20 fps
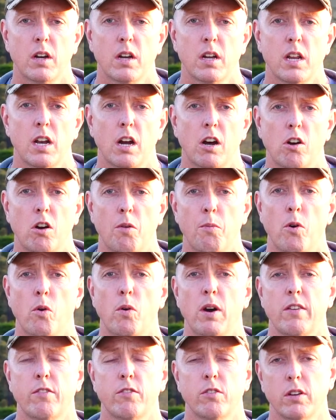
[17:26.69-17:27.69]
You know, I'm
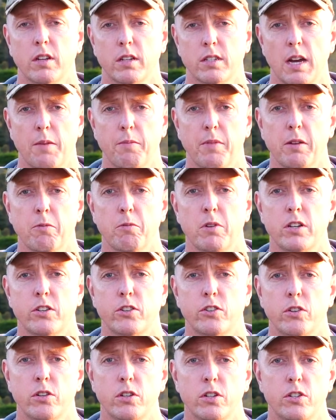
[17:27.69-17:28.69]
always doing something with
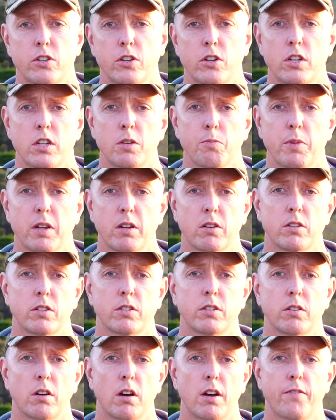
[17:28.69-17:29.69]
Shooters Union
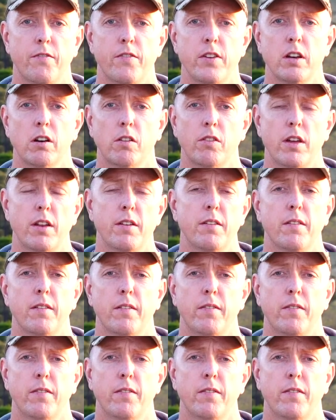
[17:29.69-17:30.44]
because I feel that